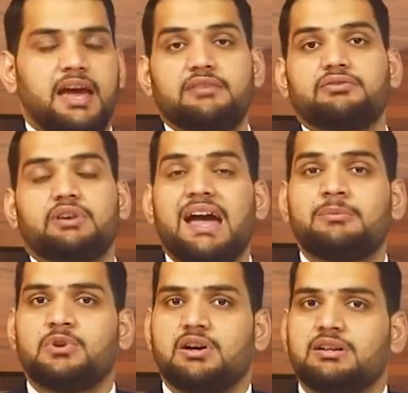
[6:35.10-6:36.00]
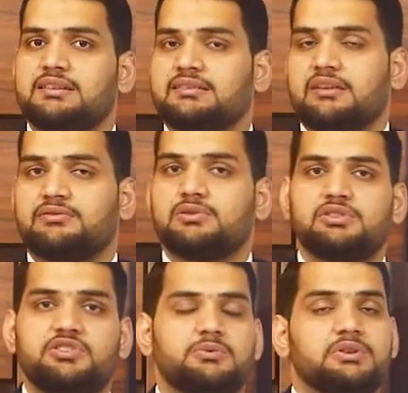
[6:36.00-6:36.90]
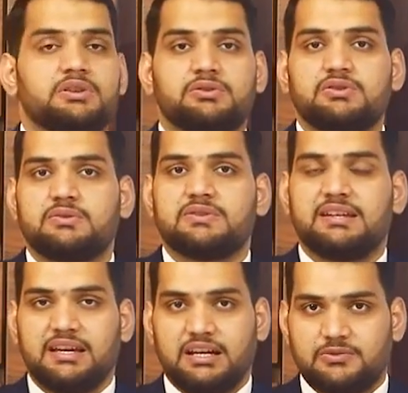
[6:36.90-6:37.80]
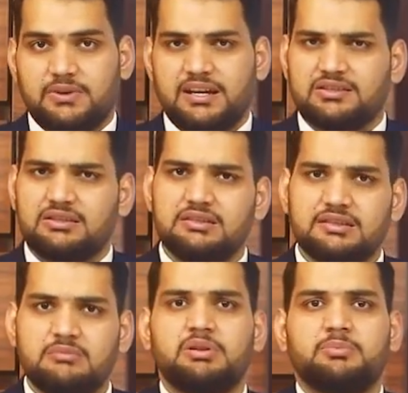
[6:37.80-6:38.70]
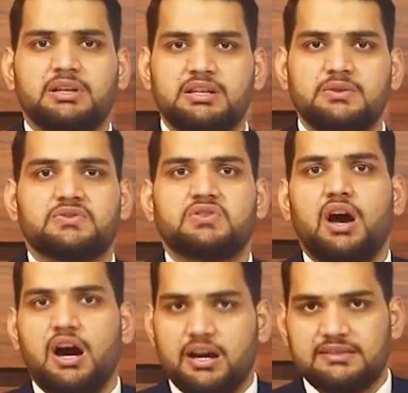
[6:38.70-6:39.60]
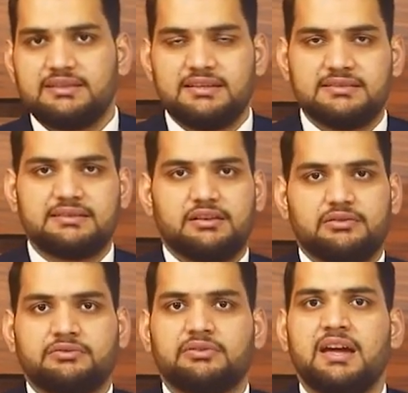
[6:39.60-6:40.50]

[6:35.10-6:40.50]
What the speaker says: and for am not, as I've told you, we don't use any contraction. Some people use aren't instead of